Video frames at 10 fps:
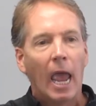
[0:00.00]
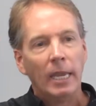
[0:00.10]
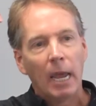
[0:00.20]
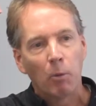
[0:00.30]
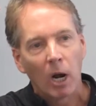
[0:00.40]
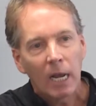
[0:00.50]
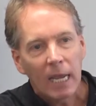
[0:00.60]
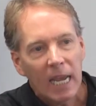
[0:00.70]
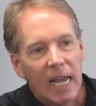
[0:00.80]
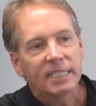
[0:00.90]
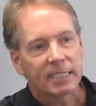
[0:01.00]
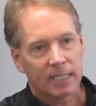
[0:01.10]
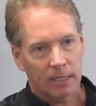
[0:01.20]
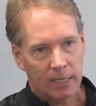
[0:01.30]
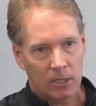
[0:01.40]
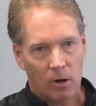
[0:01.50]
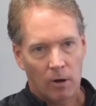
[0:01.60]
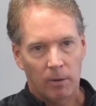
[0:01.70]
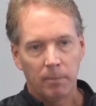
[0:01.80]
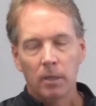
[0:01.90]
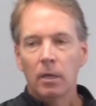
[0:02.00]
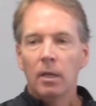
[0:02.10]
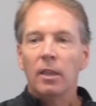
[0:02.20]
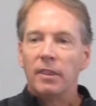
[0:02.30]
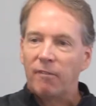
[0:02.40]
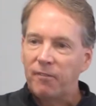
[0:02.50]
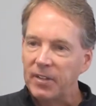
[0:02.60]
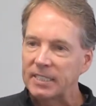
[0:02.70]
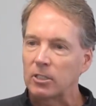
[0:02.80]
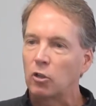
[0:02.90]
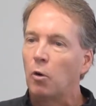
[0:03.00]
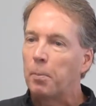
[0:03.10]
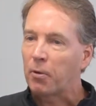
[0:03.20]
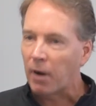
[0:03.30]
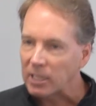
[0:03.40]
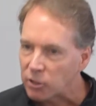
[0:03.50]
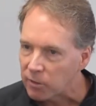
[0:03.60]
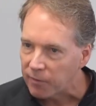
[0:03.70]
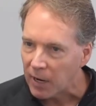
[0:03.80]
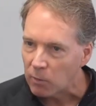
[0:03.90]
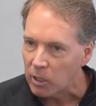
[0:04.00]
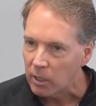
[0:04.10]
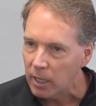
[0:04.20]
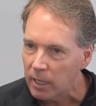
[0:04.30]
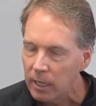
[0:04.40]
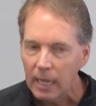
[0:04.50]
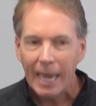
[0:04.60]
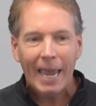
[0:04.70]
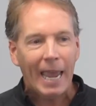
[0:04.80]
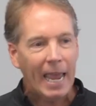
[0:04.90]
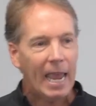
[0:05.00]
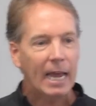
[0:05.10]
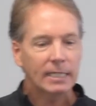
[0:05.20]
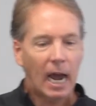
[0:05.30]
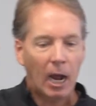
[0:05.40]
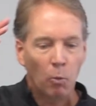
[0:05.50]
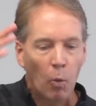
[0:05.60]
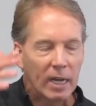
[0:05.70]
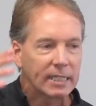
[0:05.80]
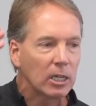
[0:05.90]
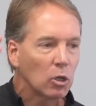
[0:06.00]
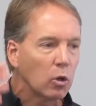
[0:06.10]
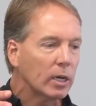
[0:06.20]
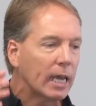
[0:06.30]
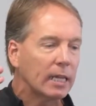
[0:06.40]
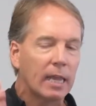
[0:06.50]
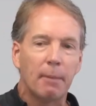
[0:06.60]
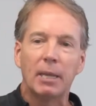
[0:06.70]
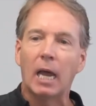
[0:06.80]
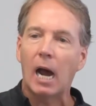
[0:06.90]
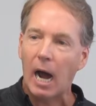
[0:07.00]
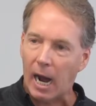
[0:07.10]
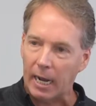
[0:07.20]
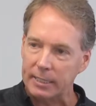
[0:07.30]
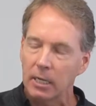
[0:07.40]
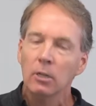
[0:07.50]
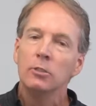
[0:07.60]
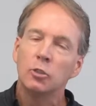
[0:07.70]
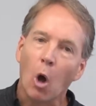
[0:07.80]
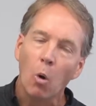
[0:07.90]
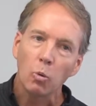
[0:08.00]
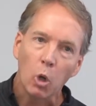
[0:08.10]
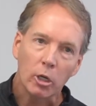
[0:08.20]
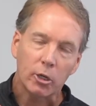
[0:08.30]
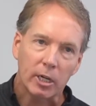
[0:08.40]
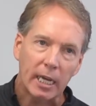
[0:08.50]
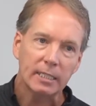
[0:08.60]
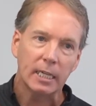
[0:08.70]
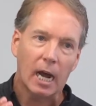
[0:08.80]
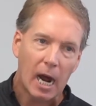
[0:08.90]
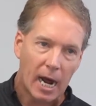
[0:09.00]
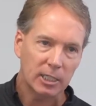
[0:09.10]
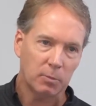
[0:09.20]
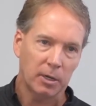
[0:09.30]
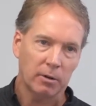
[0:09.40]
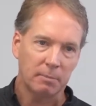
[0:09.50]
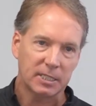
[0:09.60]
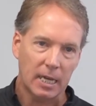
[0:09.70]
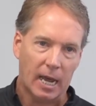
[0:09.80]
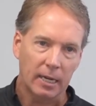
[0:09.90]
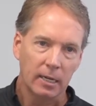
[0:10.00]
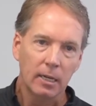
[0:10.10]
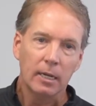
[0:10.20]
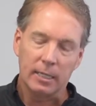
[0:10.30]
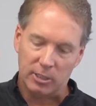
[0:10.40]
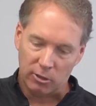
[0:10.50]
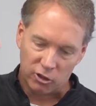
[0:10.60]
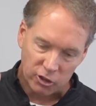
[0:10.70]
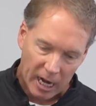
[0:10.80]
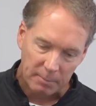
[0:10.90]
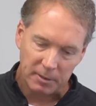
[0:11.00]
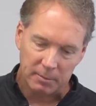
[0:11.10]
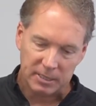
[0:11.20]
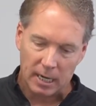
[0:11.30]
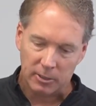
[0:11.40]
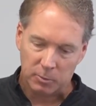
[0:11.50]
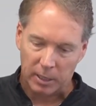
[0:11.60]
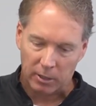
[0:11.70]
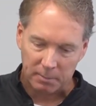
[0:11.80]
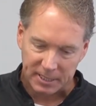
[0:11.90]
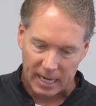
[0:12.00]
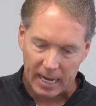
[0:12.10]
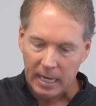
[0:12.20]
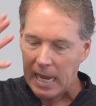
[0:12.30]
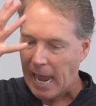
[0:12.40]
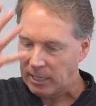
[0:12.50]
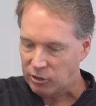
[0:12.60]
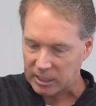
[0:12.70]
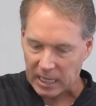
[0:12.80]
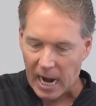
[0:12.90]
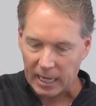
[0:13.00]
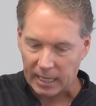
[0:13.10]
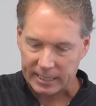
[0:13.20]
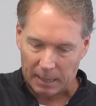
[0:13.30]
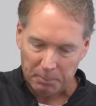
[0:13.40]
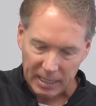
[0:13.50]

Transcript: And they were instantly calm. The physical pressure felt good, and I wasn't looking them in the eyes. Don't look your kids in the eyes when they're upset, because they're ashamed of themselves when they're upset, and it just highlights that.